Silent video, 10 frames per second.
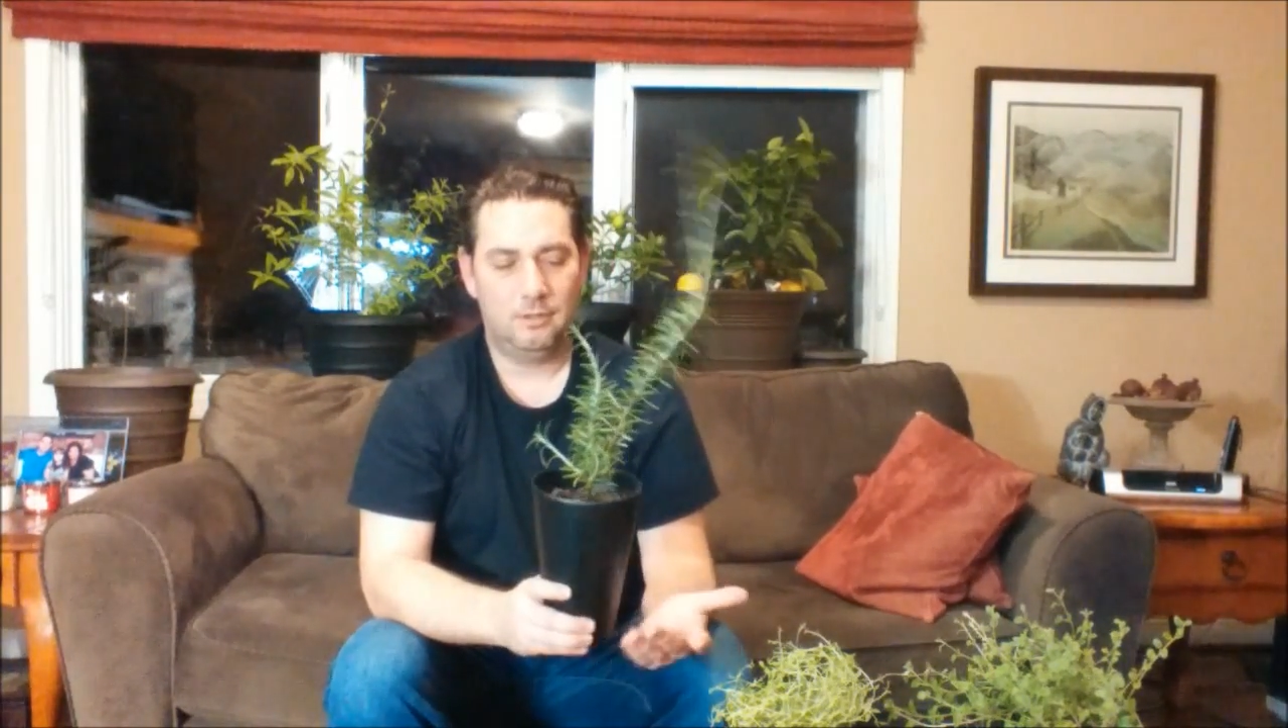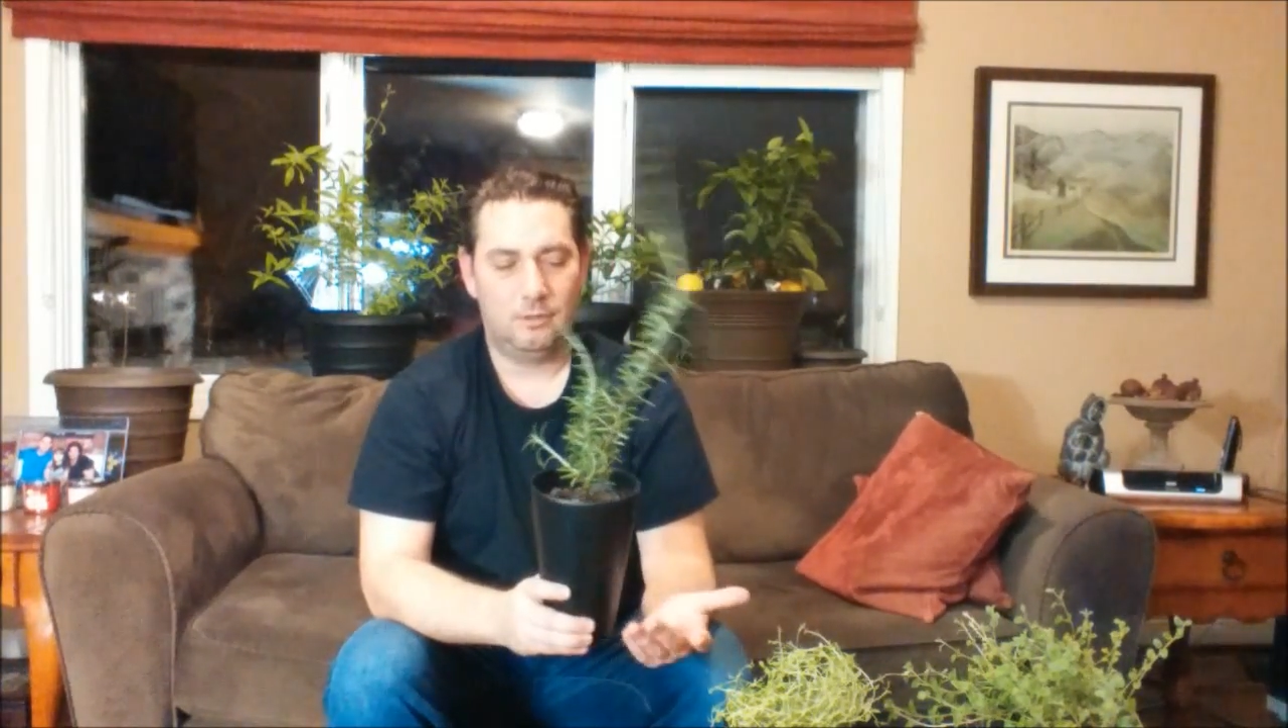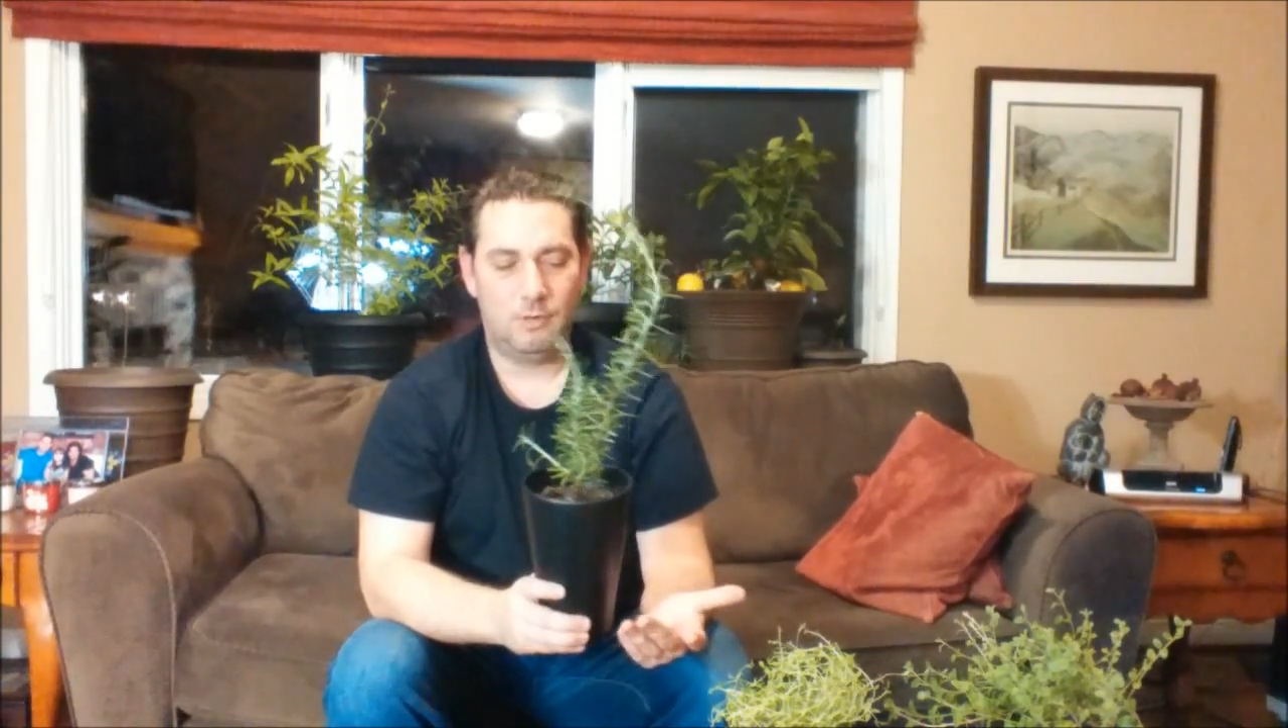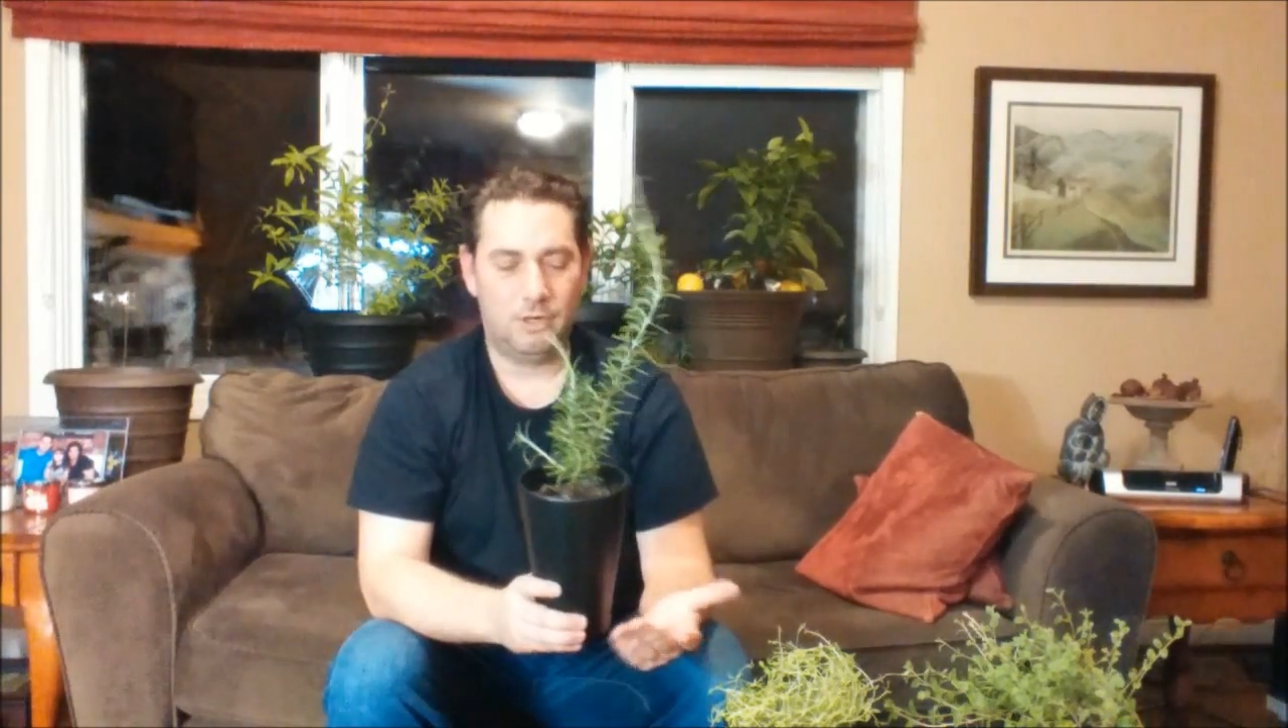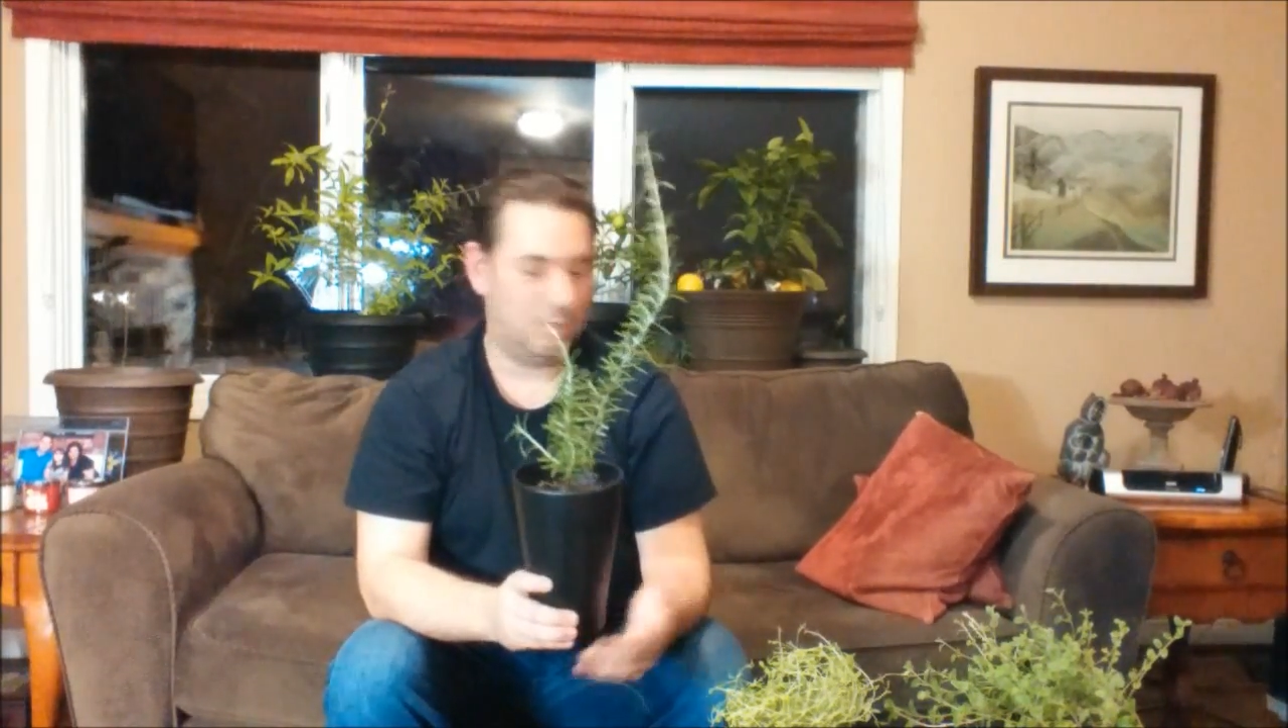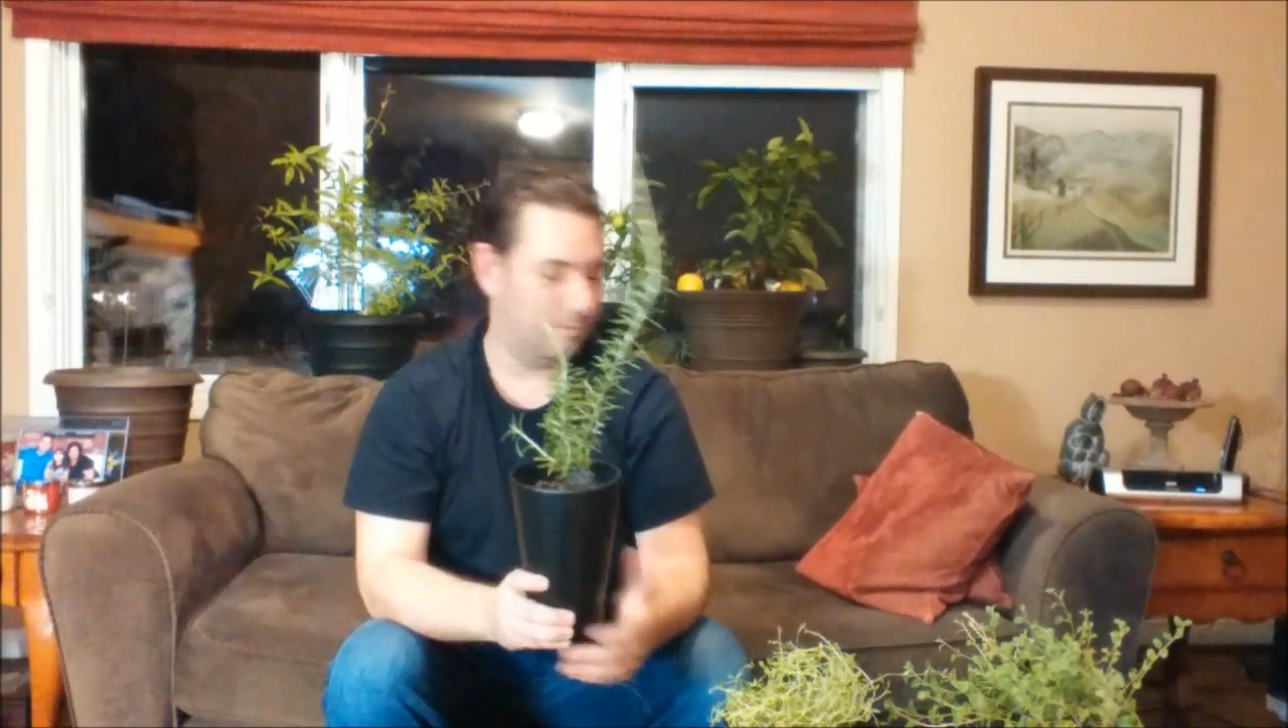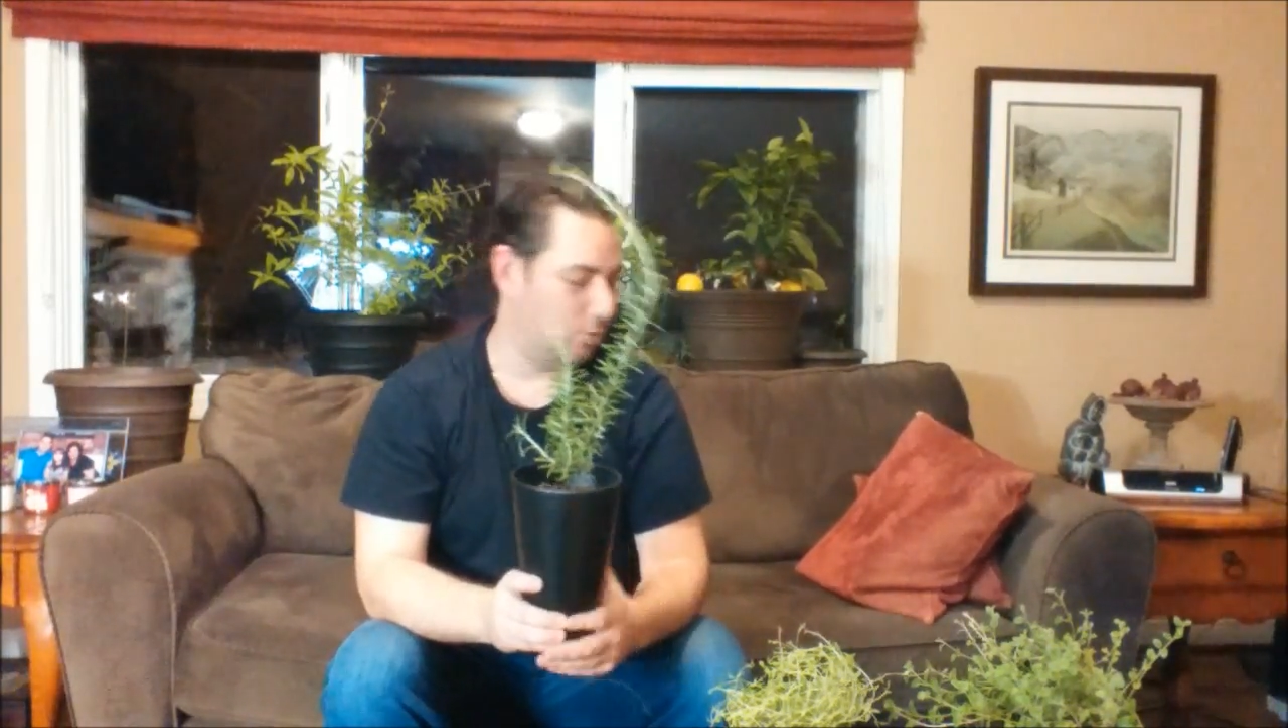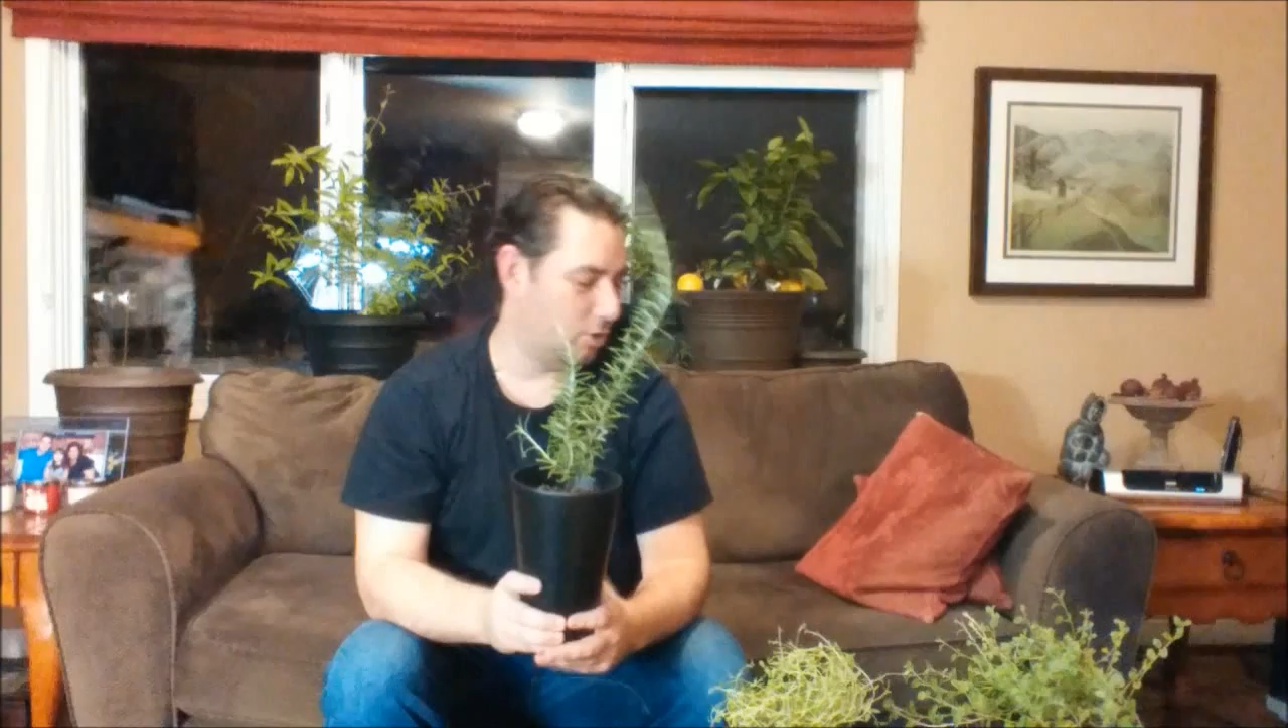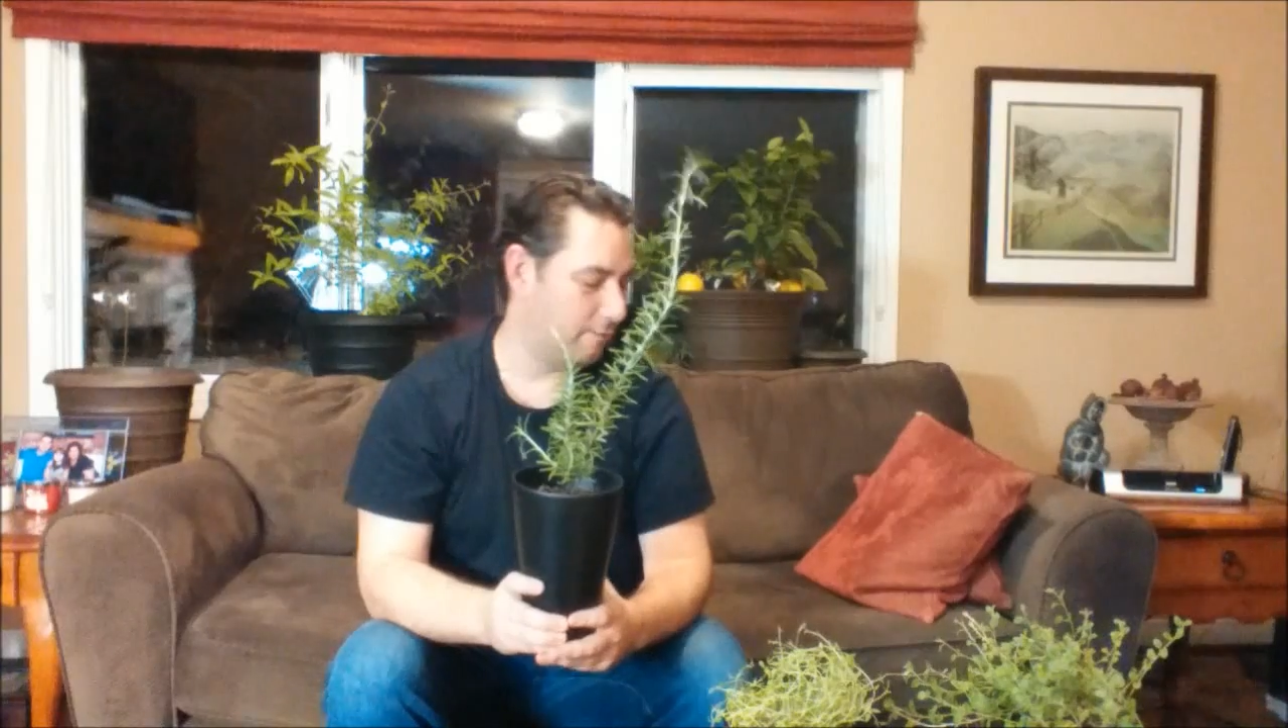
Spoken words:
or watered it more